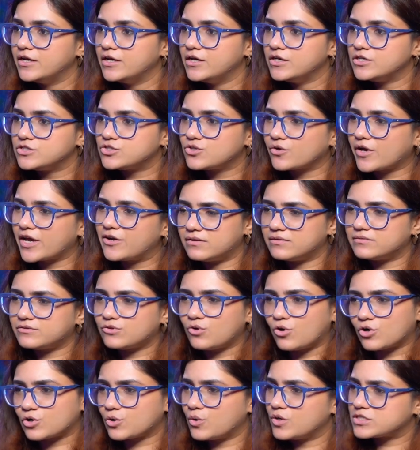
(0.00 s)
So, can you
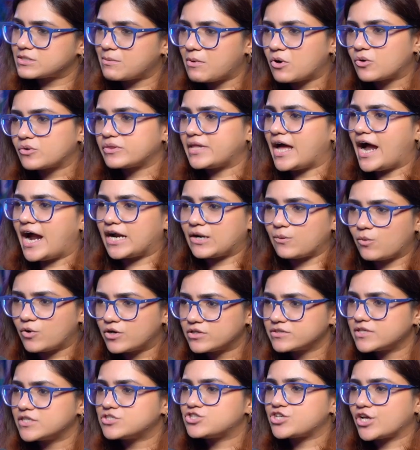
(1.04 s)
talk to us about that? What is
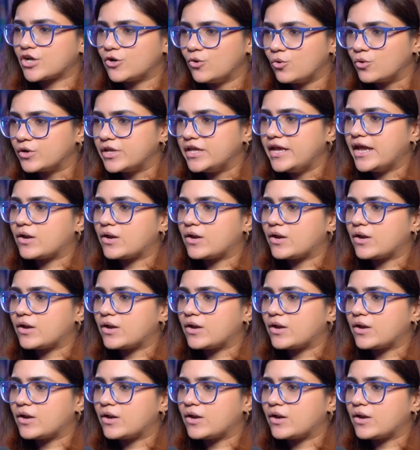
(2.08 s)
a chicory,